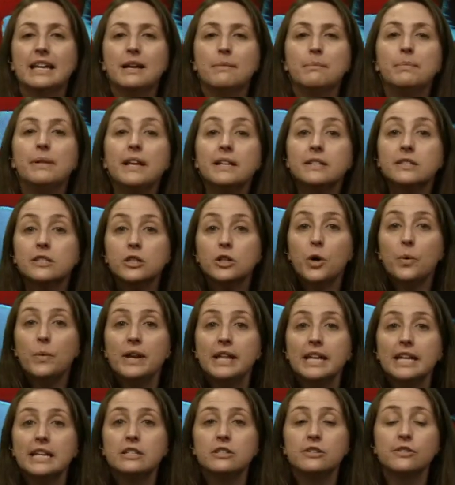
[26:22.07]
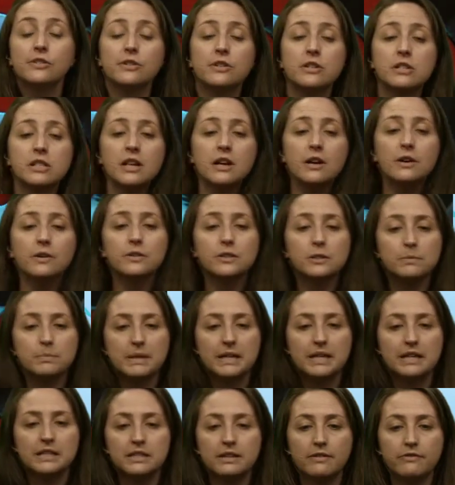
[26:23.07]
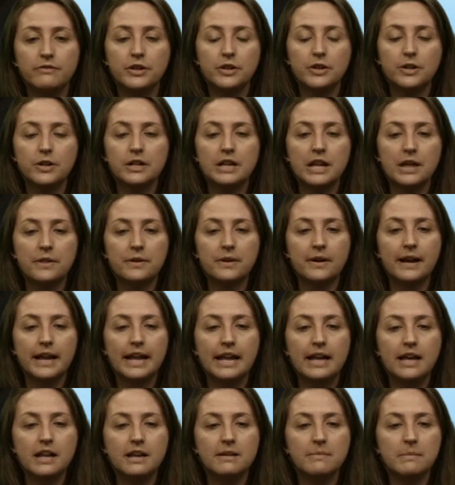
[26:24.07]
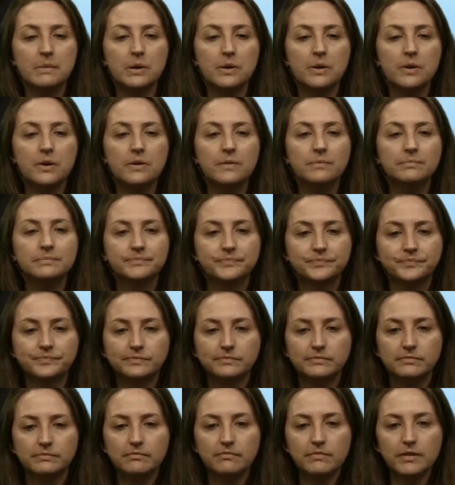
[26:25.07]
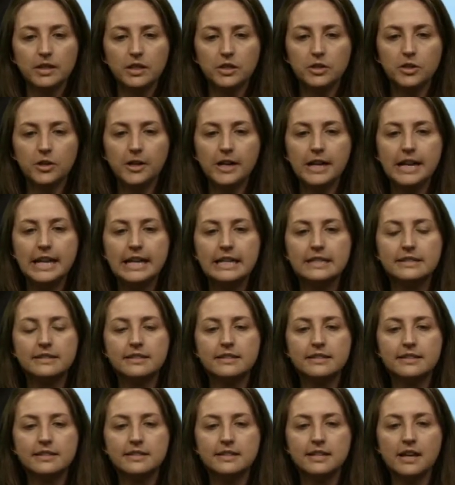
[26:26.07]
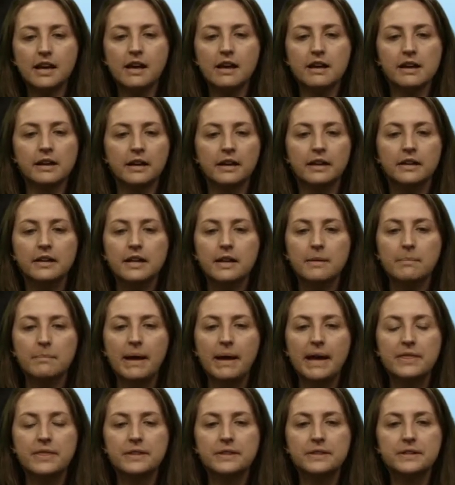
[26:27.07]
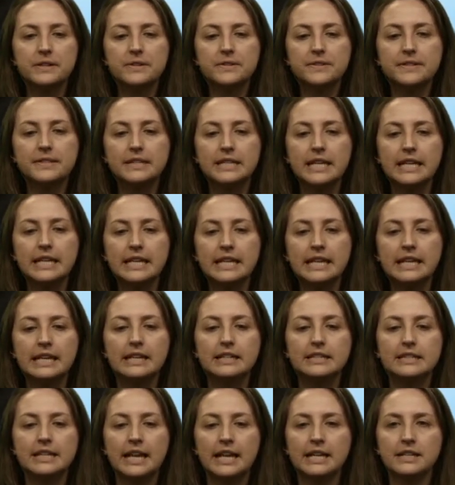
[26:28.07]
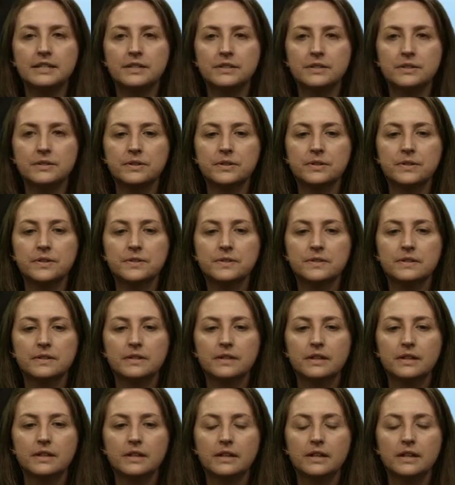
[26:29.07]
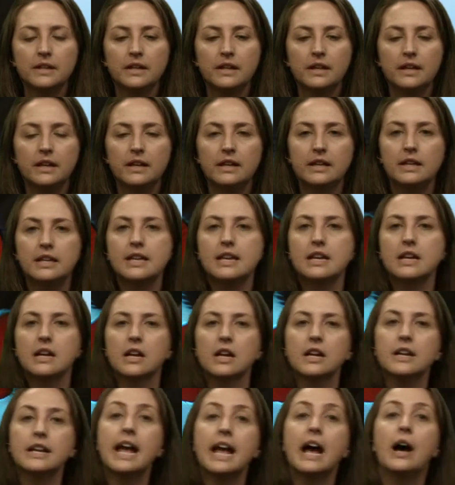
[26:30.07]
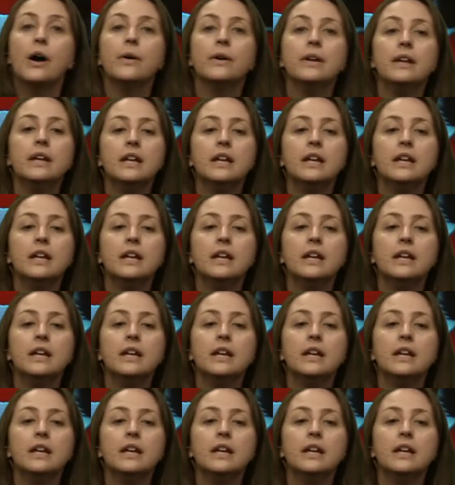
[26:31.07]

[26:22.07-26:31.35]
Plus, you don't want to get too close because if you're another animal, you're going to get stung by the little stinging tentacles here. Now,